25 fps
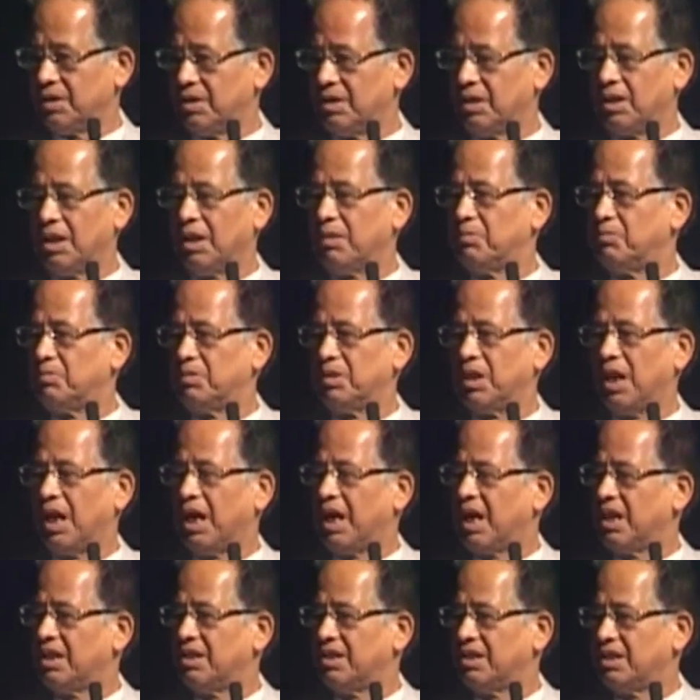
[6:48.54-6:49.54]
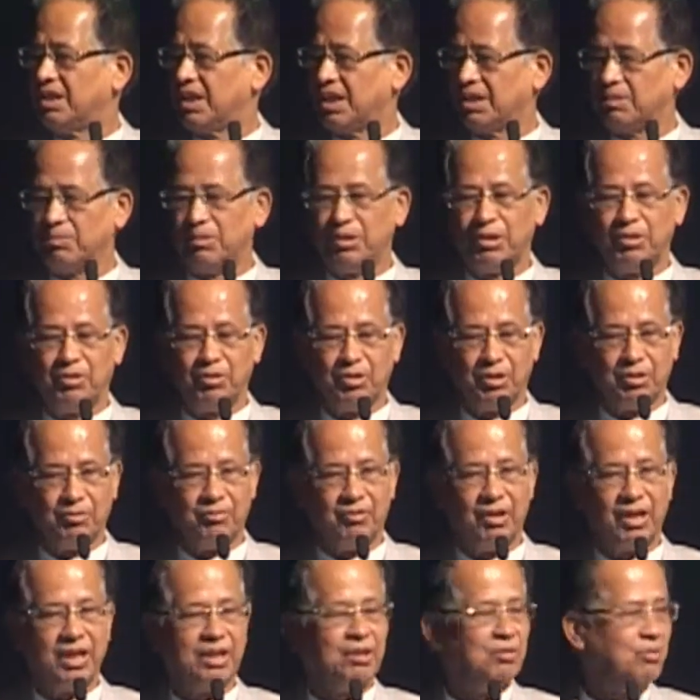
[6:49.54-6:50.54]
the IITs has been
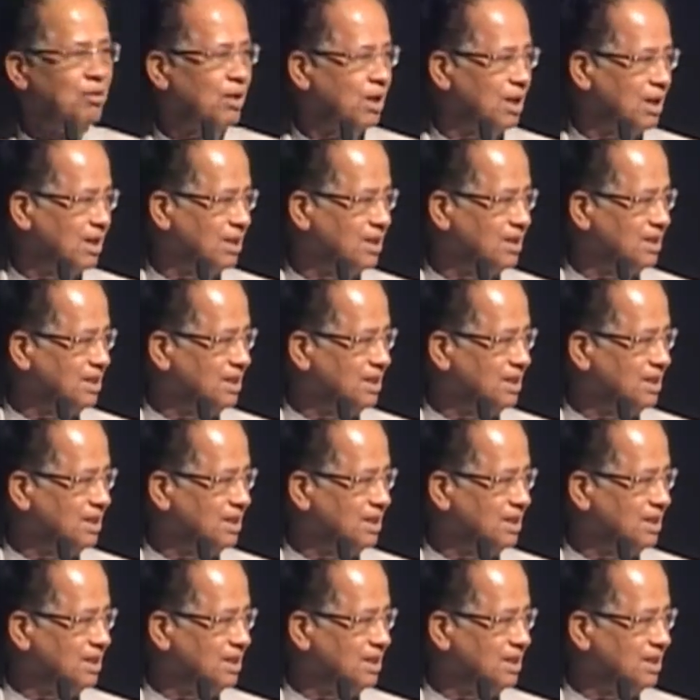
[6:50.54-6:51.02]
doing very well.